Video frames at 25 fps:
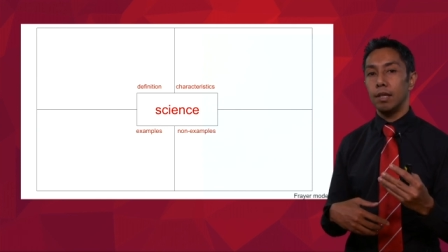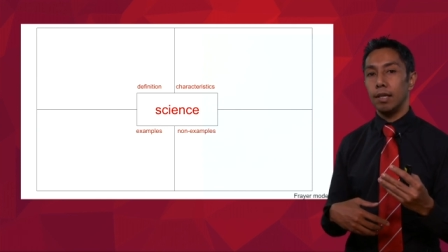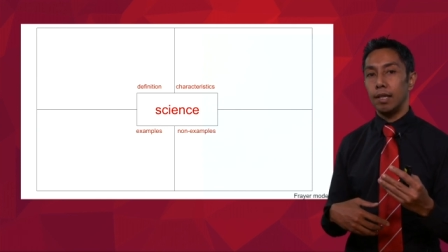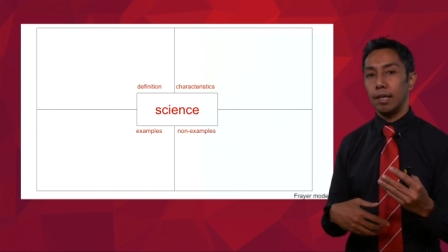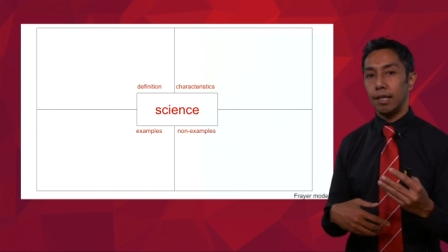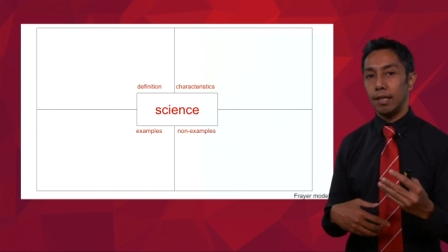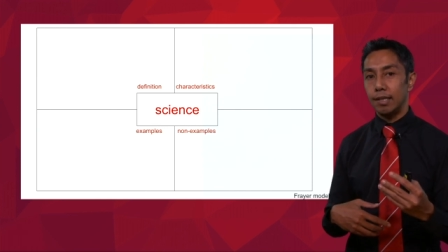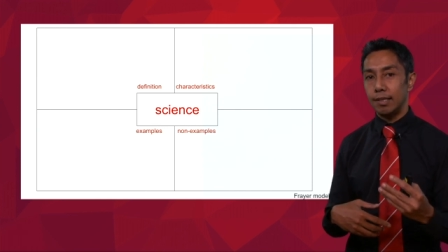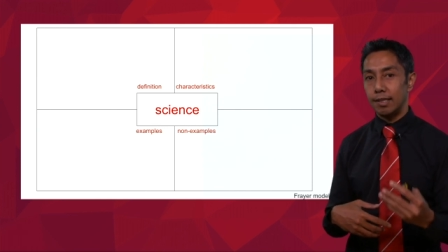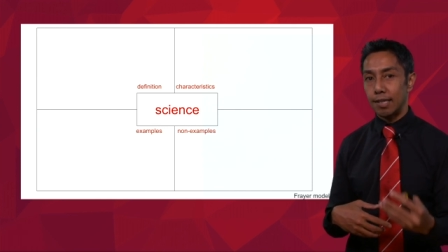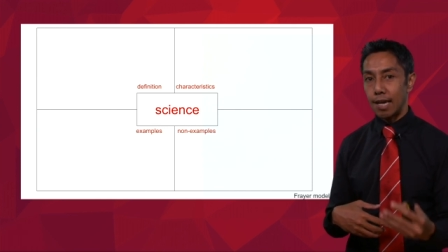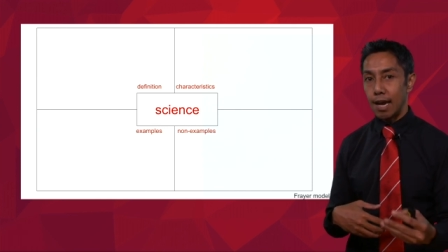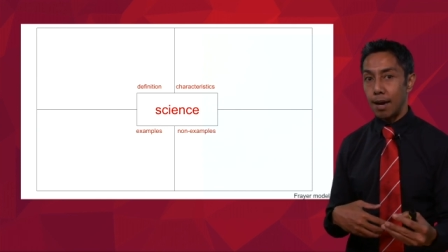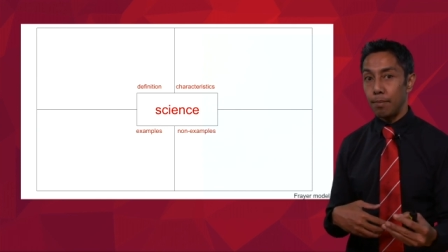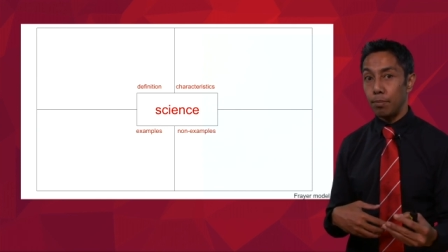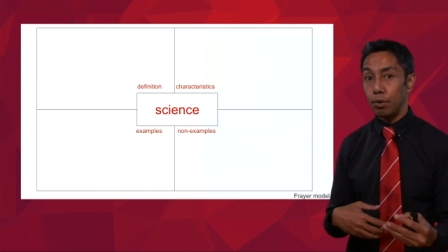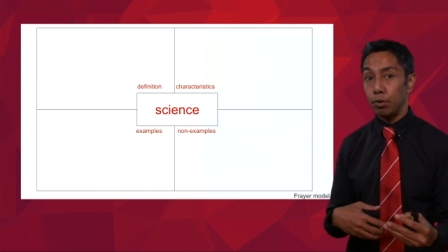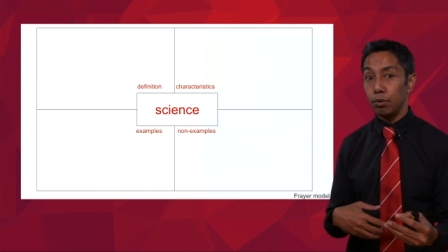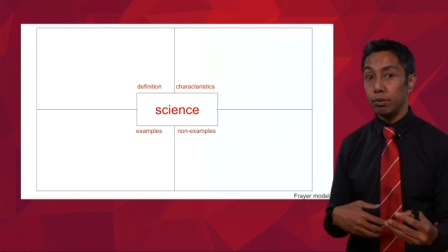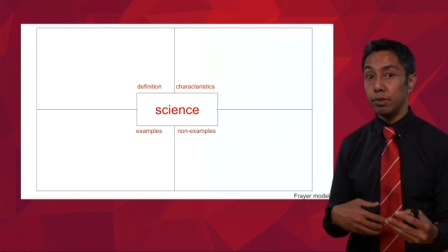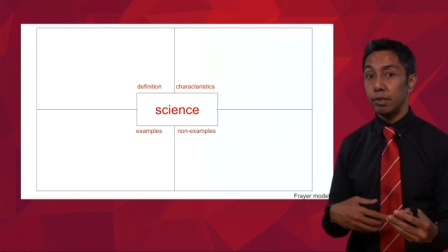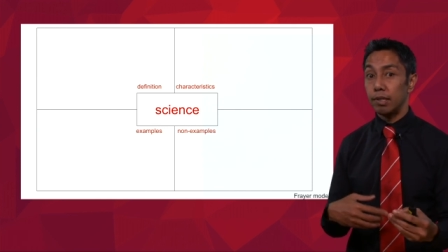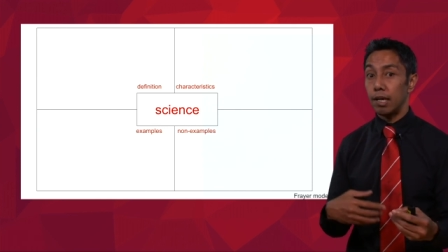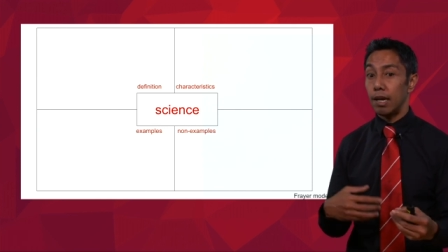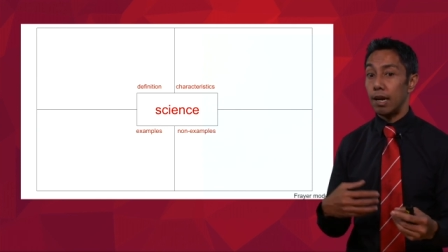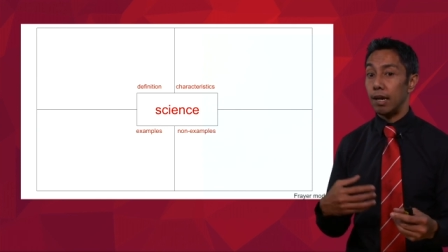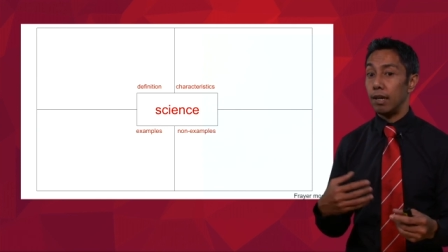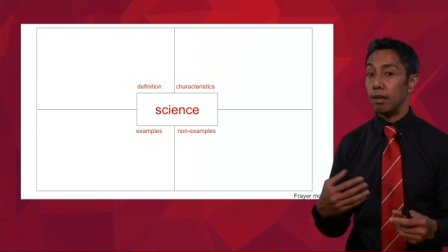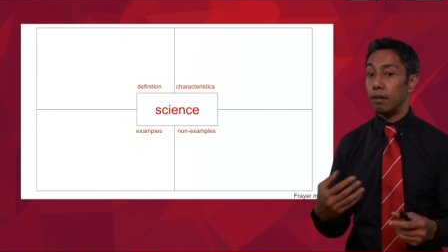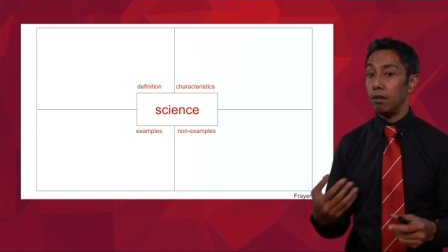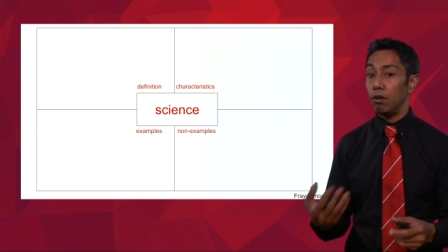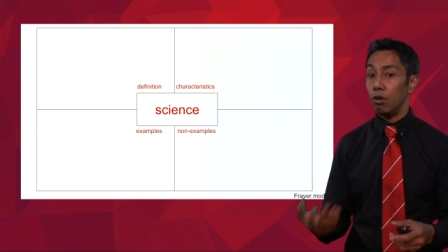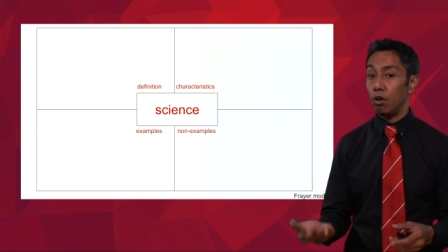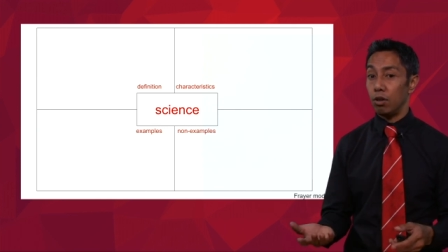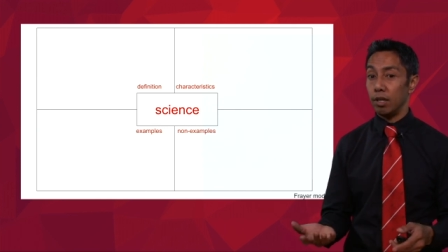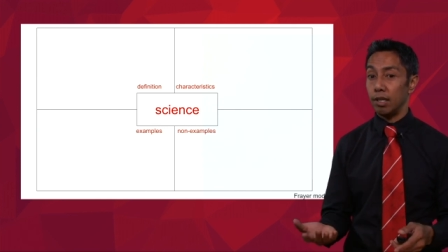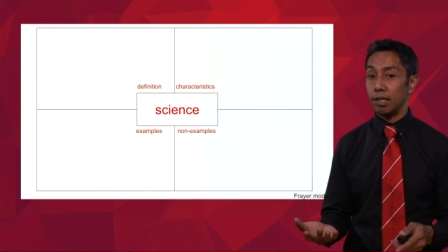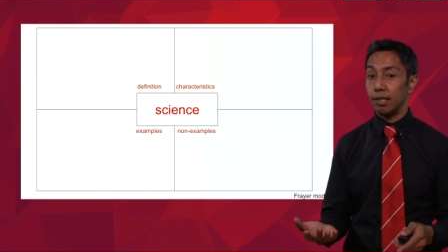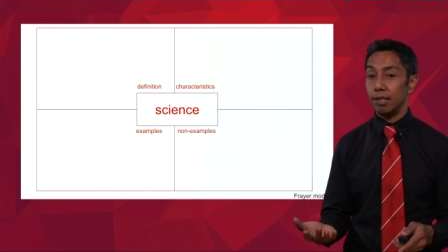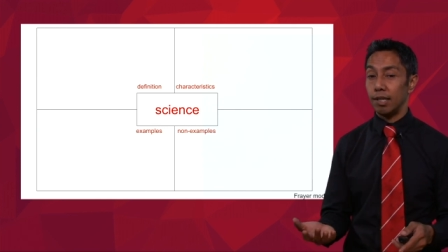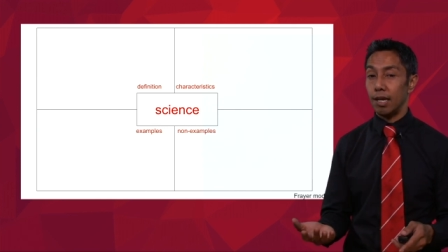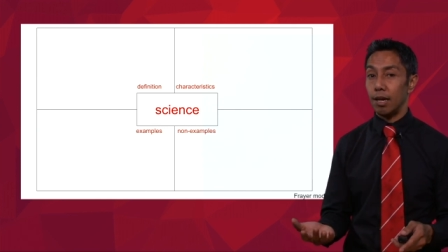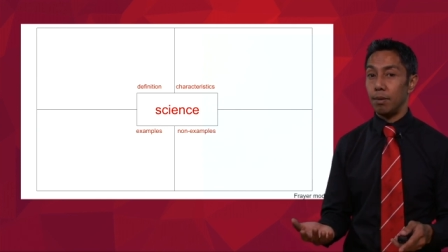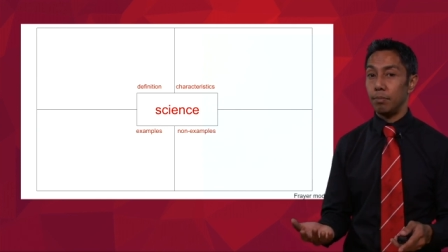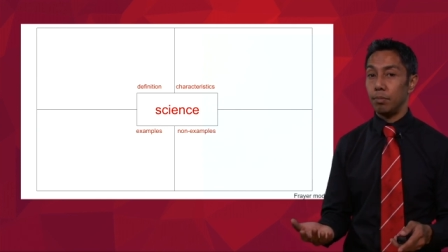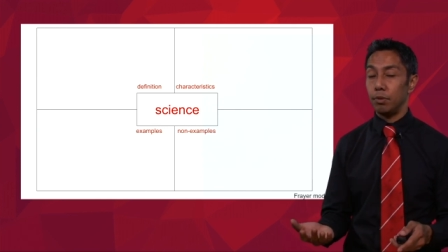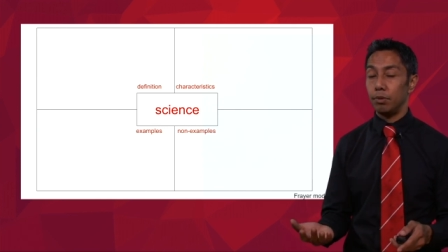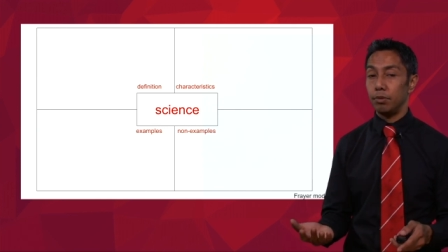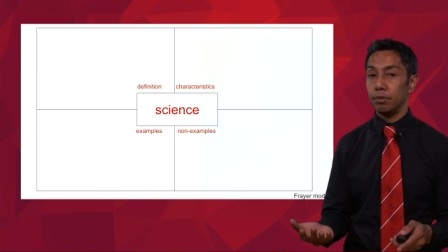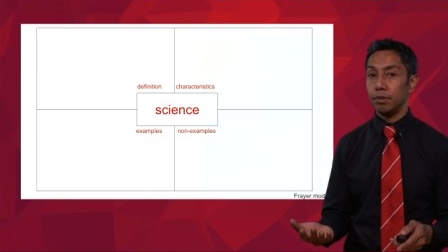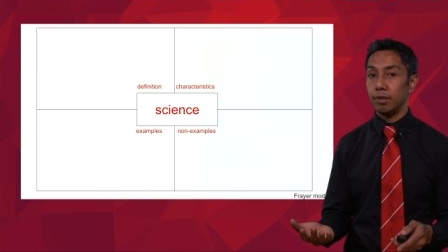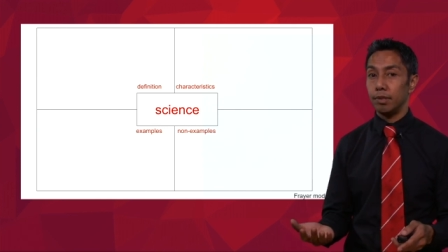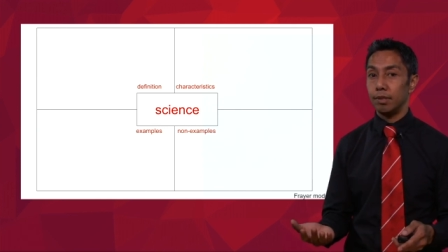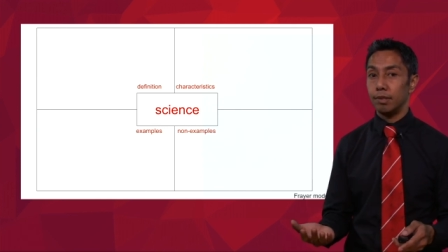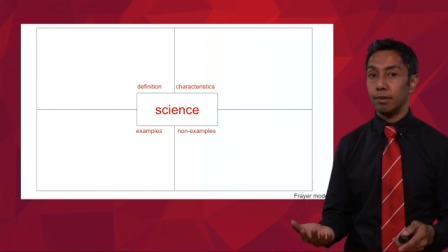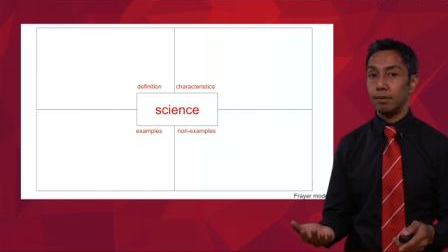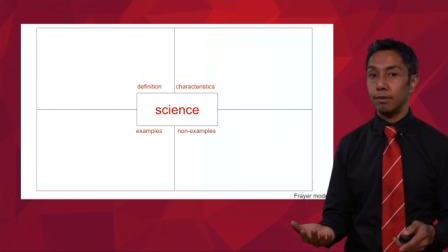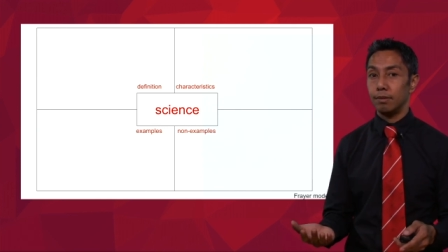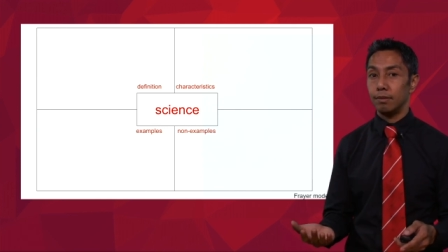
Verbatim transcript: examples and non-examples.